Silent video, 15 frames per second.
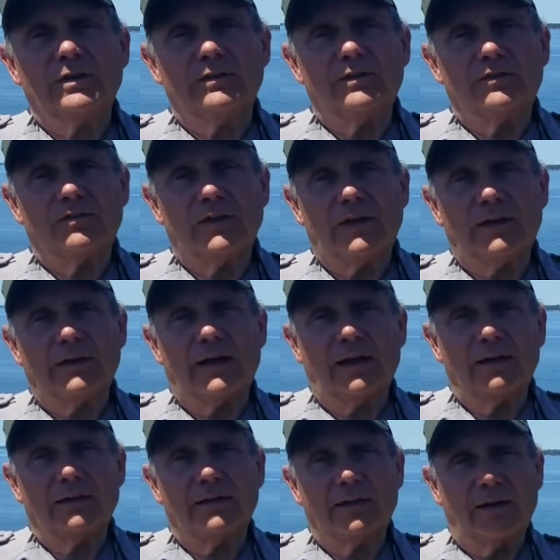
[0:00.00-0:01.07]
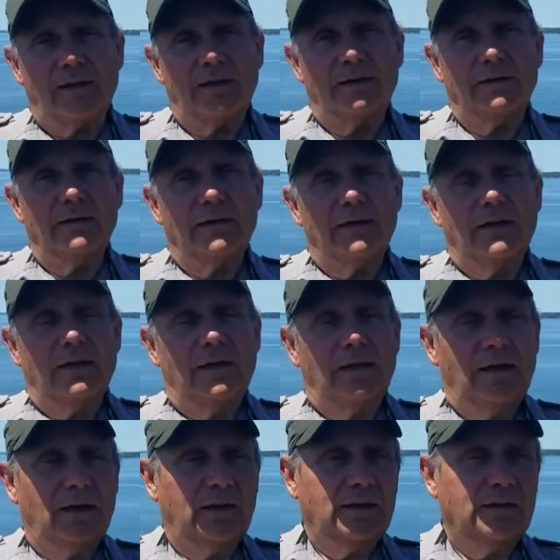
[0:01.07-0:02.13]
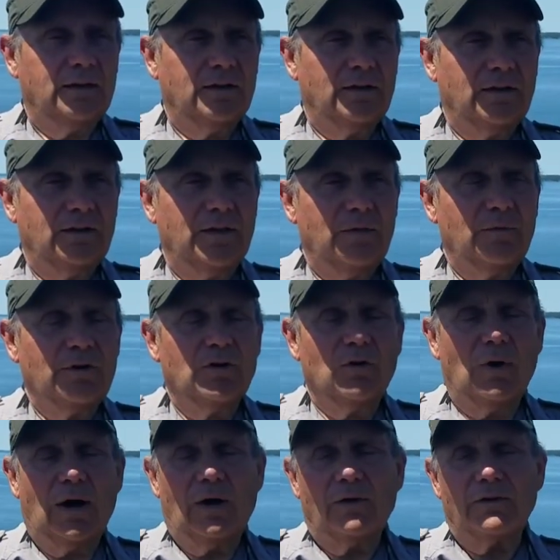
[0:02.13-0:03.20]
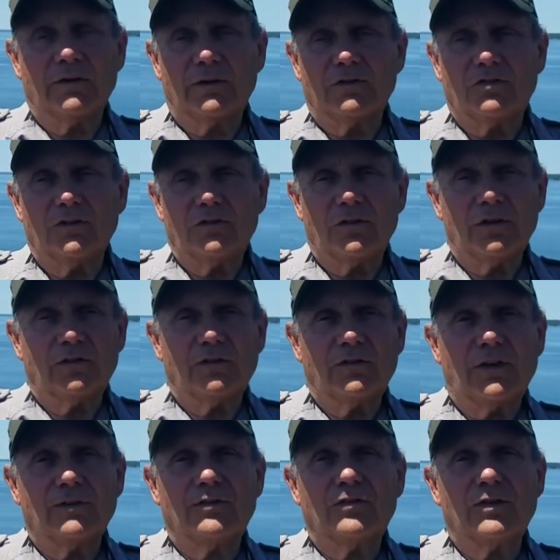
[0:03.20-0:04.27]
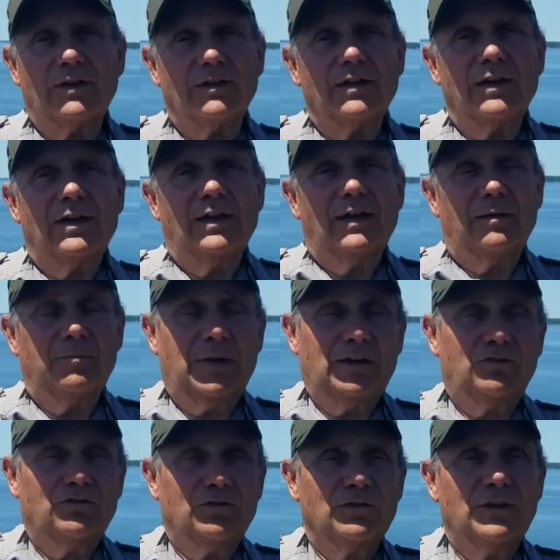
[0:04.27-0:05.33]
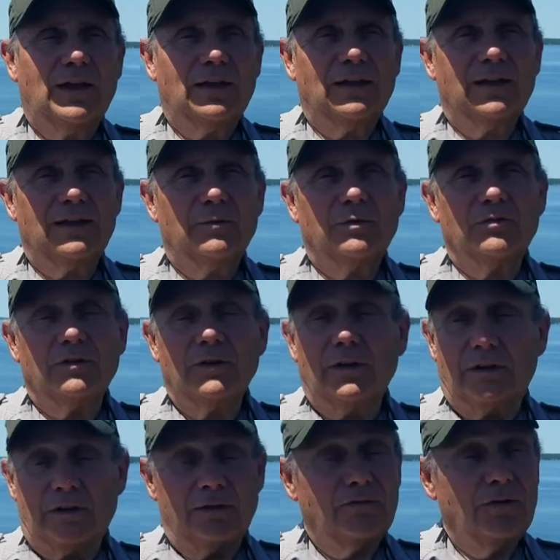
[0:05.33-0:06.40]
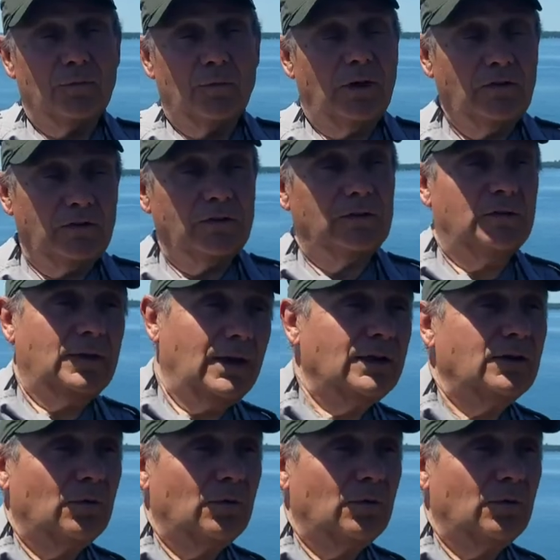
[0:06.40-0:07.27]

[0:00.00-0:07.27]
the Sand Island light. And uh, they would go out just at sunset and make sure that light was lit. If it wasn't, they had to